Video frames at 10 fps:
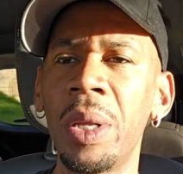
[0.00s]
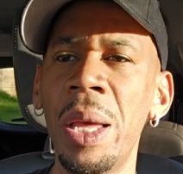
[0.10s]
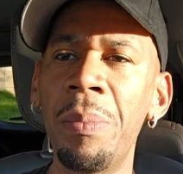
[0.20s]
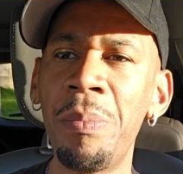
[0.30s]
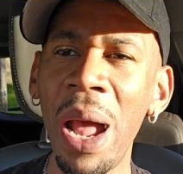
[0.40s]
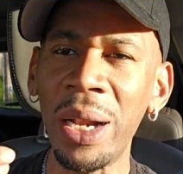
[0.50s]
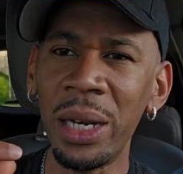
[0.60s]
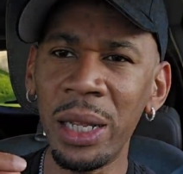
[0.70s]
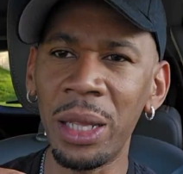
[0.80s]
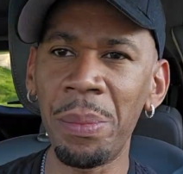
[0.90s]

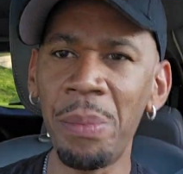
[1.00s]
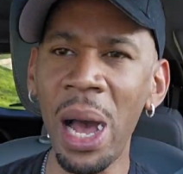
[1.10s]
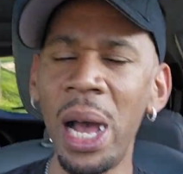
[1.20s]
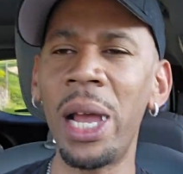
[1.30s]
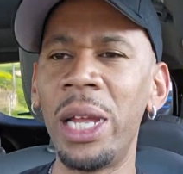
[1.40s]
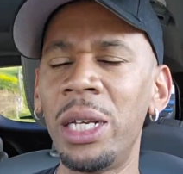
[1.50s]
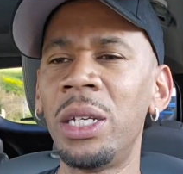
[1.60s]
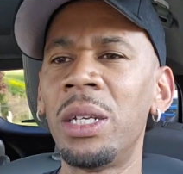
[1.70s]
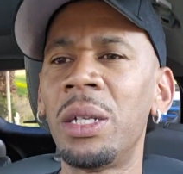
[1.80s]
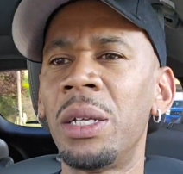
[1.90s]
embedded in the mind